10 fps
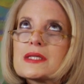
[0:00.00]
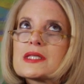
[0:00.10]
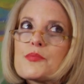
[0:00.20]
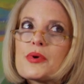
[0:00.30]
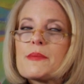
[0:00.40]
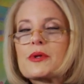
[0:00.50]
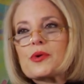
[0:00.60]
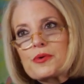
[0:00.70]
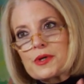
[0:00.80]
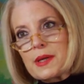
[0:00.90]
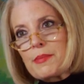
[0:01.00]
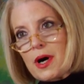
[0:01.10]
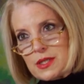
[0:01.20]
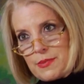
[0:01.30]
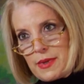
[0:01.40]
Is the prematurity
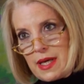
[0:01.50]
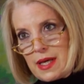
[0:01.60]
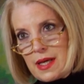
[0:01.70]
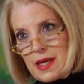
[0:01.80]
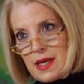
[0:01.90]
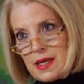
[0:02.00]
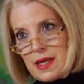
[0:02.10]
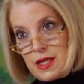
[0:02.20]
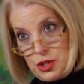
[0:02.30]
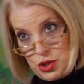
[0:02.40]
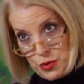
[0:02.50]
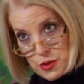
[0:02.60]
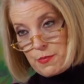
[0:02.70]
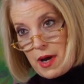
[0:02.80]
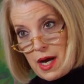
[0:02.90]
possibly
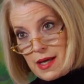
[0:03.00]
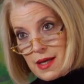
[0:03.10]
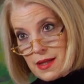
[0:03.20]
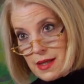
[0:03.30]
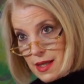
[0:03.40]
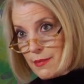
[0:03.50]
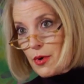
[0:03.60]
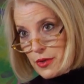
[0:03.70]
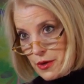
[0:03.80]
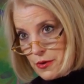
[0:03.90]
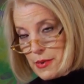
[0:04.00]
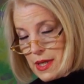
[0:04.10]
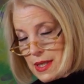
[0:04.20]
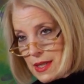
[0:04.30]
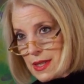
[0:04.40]
induced by the chemotherapy?